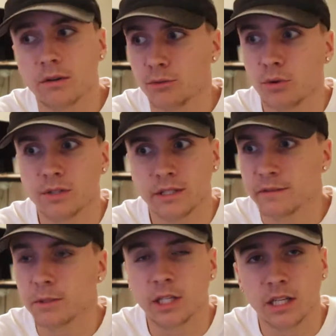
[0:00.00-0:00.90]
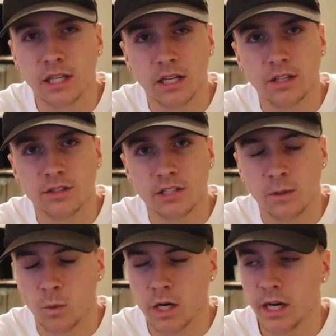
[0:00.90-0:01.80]
Of course, everybody can kind of
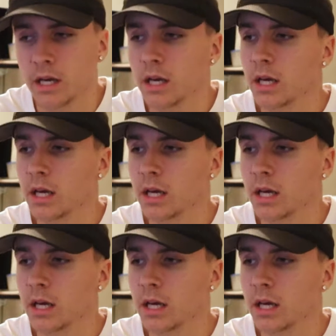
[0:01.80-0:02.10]
understand why.